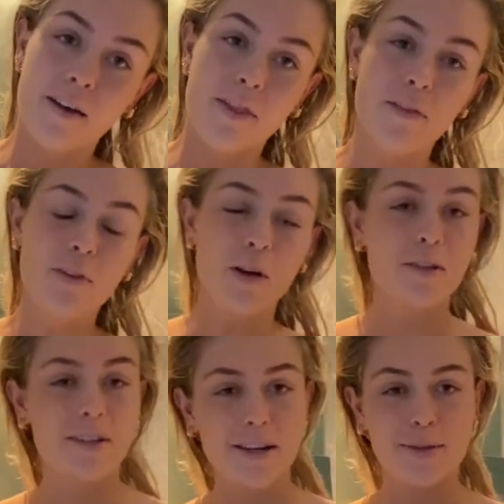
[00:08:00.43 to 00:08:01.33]
the
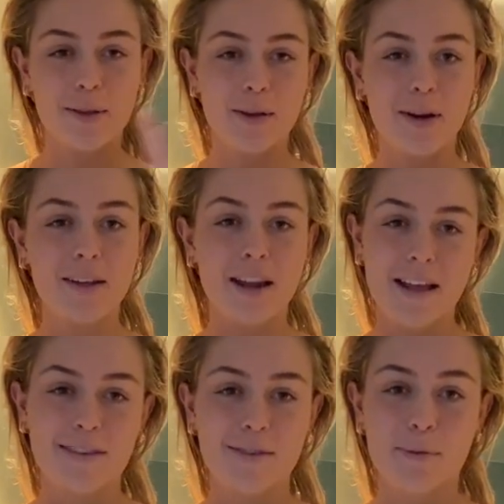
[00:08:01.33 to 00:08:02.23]
vlog today, so I thought I could
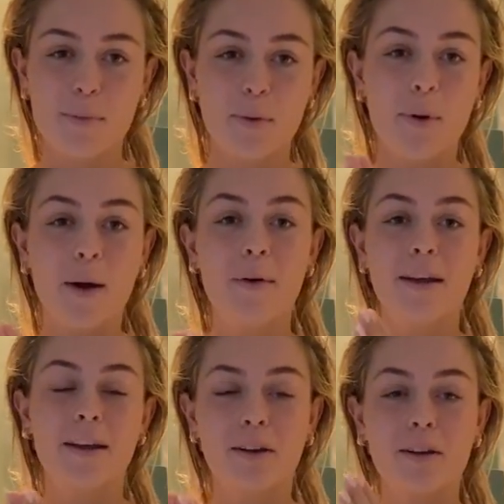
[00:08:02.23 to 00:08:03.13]
answer them throughout.
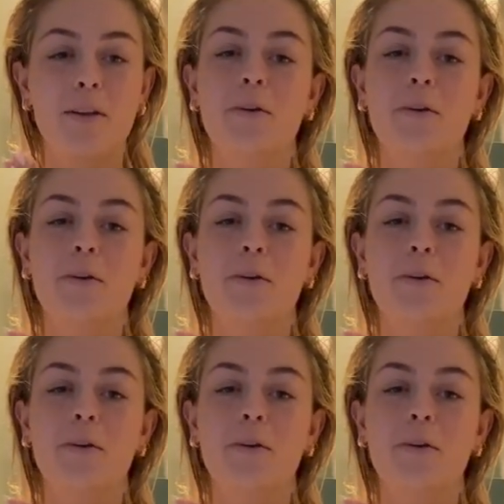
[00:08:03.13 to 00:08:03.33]
And I got a lot of